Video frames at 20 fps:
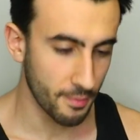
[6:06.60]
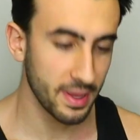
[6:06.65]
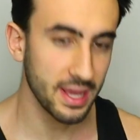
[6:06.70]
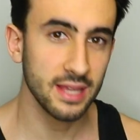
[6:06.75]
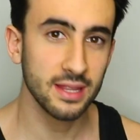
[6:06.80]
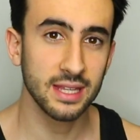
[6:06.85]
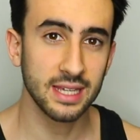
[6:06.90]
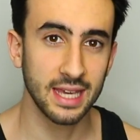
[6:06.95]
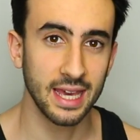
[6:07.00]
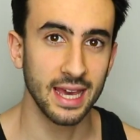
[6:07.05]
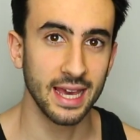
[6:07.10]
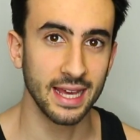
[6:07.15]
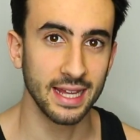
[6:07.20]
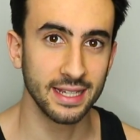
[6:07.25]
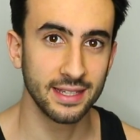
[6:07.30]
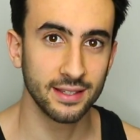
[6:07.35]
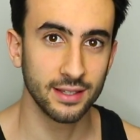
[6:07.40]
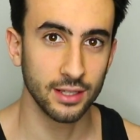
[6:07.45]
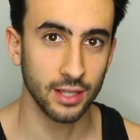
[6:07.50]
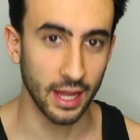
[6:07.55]
me and the
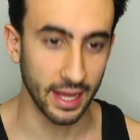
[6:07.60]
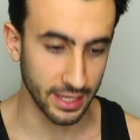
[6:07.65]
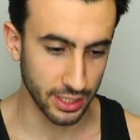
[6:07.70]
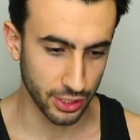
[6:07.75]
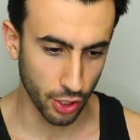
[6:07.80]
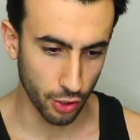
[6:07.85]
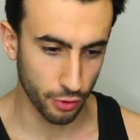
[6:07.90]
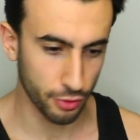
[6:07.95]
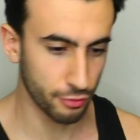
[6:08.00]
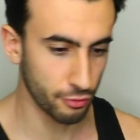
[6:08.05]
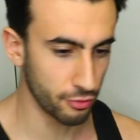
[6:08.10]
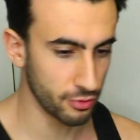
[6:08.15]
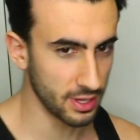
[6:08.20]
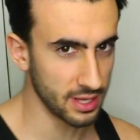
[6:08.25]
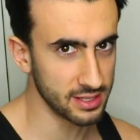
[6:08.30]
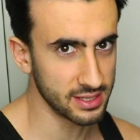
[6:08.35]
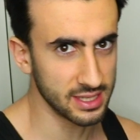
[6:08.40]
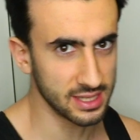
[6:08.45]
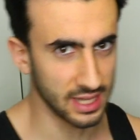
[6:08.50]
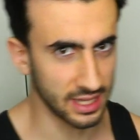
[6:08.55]
kid like go through,
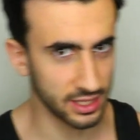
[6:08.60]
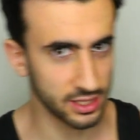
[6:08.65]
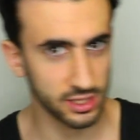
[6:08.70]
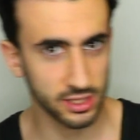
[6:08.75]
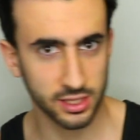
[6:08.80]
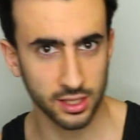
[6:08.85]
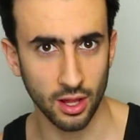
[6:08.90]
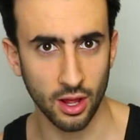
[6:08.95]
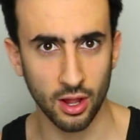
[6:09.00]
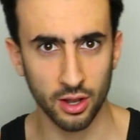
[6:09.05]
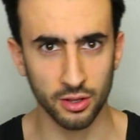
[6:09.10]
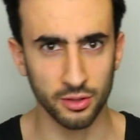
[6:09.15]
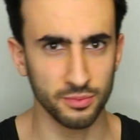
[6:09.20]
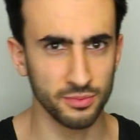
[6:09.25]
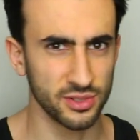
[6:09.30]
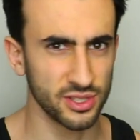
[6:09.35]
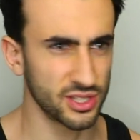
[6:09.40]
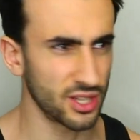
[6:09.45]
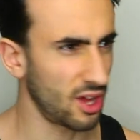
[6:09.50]
there's this like slalom.